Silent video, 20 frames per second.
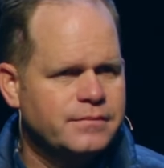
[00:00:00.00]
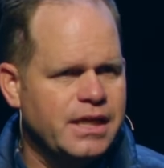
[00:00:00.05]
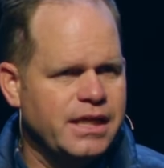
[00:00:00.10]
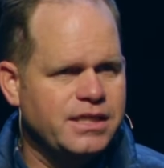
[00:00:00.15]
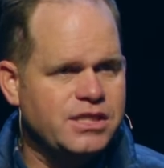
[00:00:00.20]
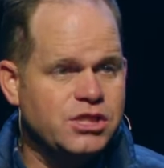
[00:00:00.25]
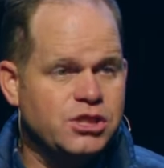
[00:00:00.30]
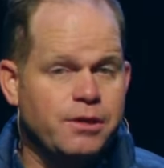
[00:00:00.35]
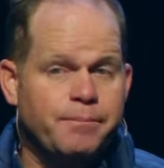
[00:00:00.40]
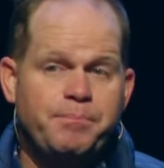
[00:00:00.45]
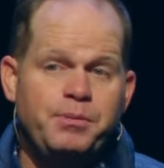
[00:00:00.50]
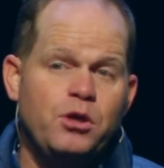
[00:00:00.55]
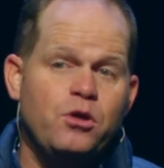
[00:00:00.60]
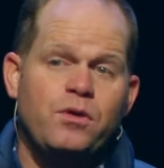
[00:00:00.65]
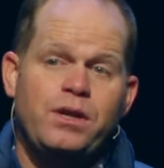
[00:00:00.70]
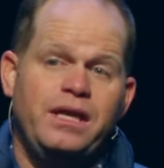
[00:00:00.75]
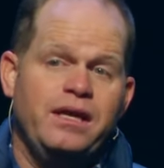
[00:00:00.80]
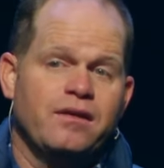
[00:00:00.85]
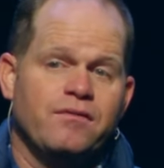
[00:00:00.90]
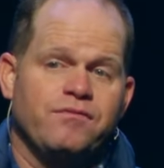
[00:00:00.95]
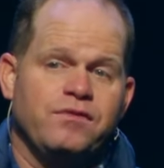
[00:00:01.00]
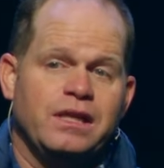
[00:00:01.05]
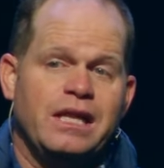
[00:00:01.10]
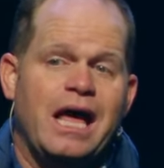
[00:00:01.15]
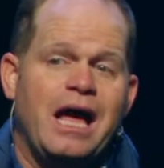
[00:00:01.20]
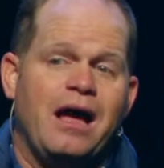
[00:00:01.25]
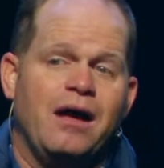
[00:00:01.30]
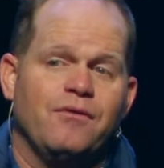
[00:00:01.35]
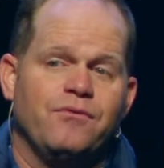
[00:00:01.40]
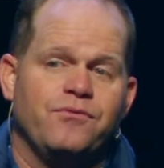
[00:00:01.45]
It's the beauty of
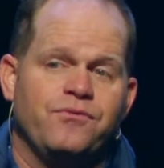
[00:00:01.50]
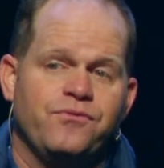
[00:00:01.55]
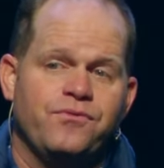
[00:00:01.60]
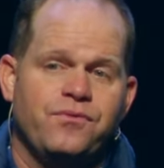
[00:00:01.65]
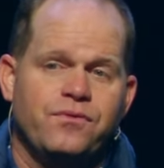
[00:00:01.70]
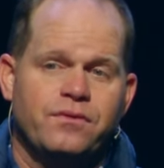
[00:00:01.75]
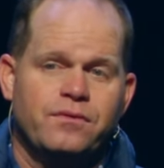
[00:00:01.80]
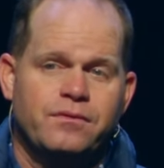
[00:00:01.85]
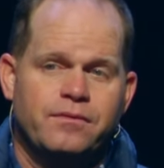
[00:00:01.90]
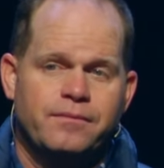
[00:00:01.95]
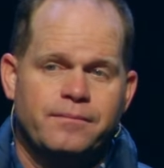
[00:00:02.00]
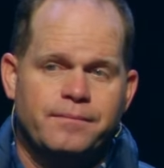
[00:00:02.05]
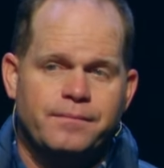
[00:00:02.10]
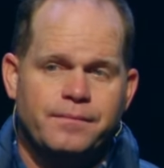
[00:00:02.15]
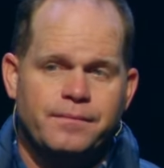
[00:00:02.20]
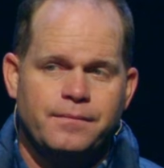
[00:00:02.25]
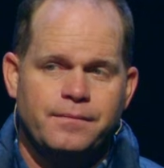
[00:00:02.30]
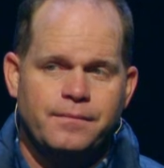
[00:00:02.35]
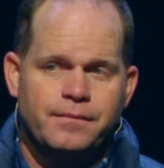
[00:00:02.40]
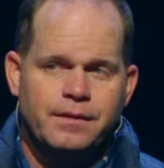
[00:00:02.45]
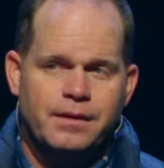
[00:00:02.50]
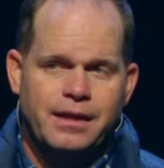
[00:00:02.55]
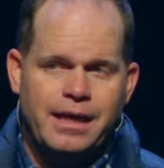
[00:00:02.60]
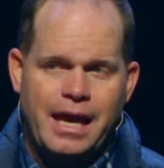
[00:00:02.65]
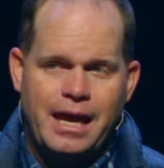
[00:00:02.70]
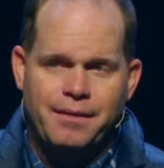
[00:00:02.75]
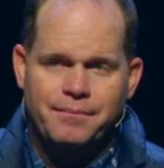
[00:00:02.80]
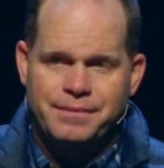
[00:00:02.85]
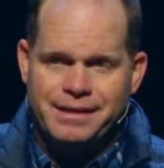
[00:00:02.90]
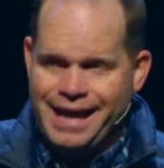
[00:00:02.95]
love
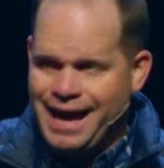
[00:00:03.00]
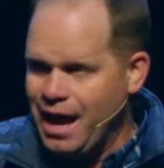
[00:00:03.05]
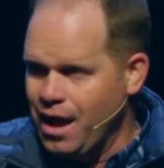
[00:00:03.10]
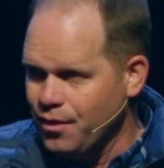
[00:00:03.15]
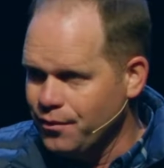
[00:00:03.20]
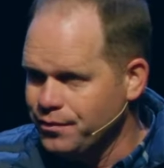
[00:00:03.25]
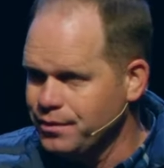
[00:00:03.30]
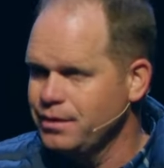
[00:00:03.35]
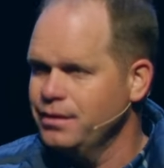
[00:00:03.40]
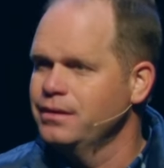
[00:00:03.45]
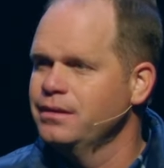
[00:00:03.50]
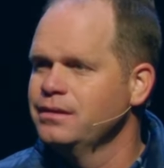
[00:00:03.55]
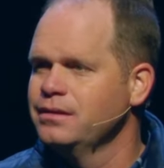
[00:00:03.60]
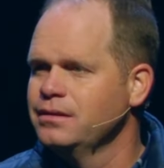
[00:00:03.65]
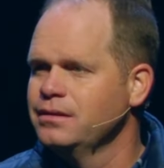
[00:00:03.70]
came down